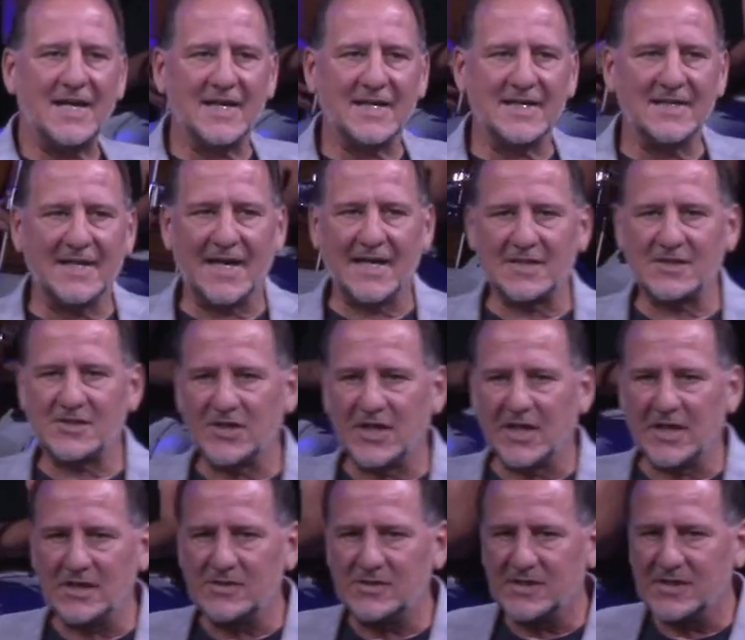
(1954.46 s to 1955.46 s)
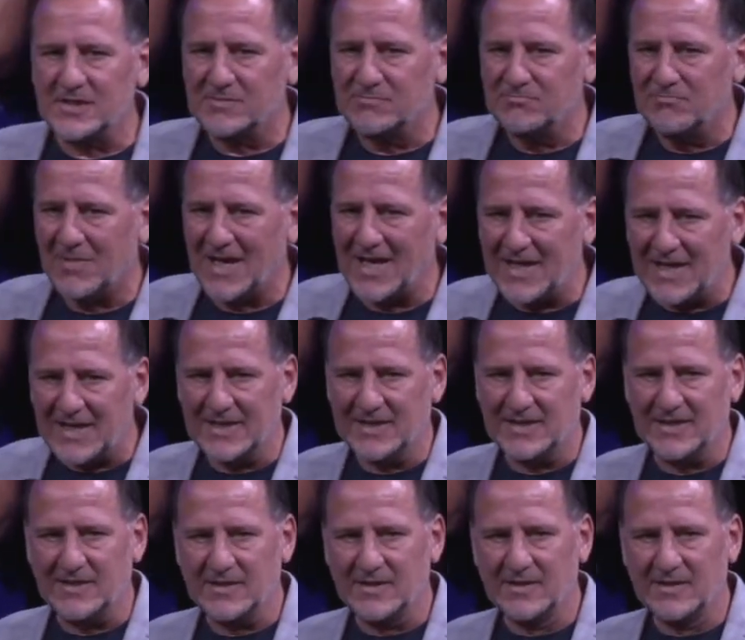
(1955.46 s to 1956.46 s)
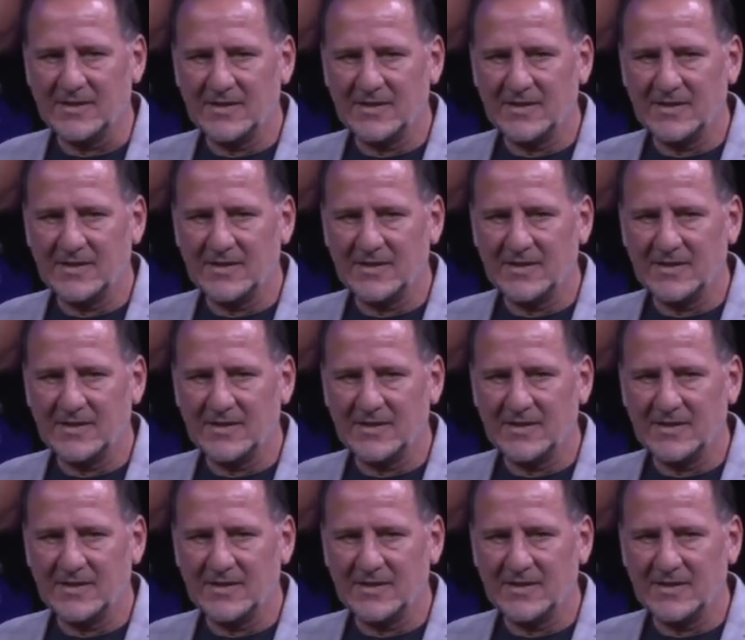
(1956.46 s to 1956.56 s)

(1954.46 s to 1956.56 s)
had not changed his mind